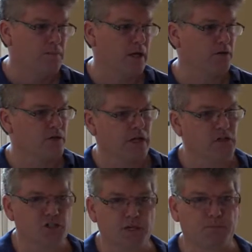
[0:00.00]
Because
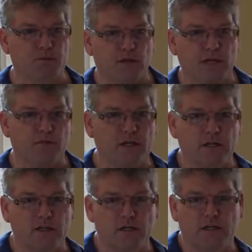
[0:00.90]
again, ships, even
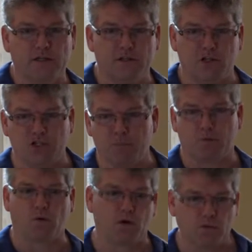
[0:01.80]
in the in the
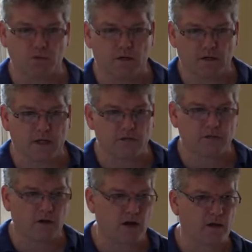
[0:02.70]
ship world where
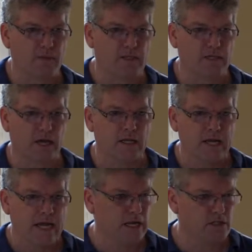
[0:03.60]
kids talk about that,
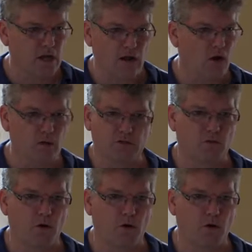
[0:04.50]
it's not always